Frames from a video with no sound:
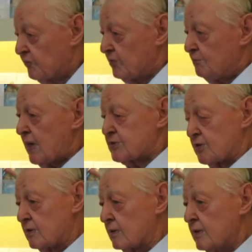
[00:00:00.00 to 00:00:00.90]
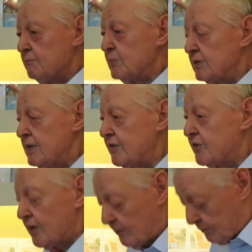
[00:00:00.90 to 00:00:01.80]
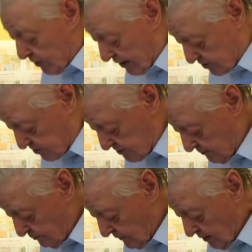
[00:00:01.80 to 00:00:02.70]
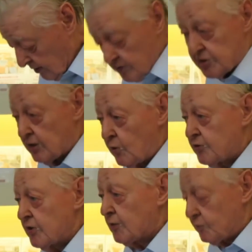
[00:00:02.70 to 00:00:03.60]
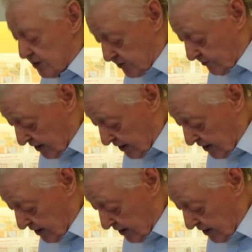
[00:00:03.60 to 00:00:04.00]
with the muzzle beneath her breast. She would not risk